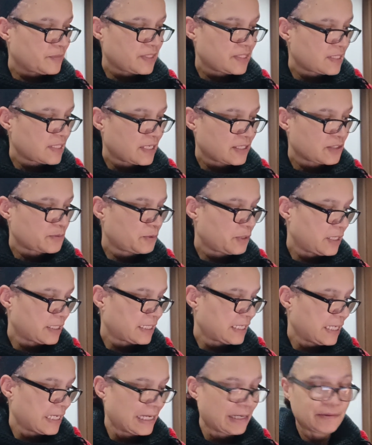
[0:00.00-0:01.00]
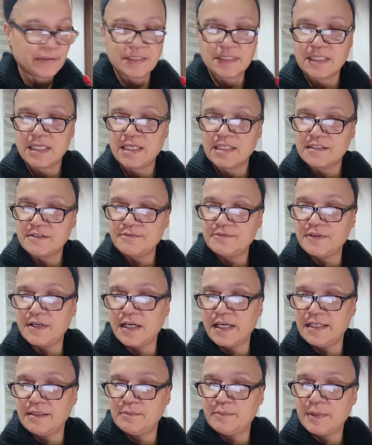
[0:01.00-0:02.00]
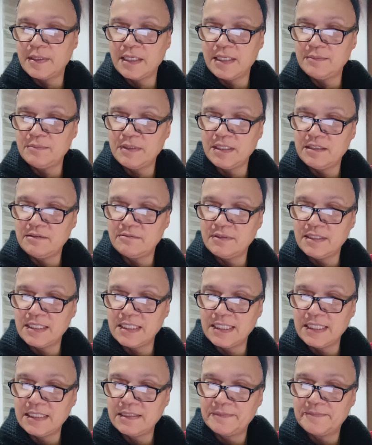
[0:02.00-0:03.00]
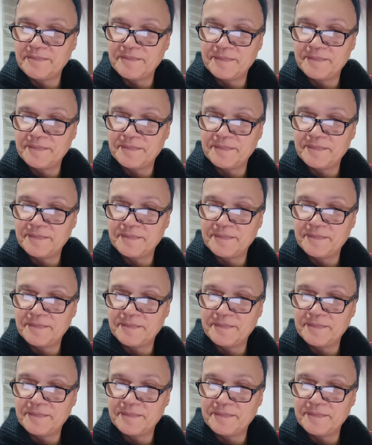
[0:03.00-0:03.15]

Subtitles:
6 working hours is fine by me, really.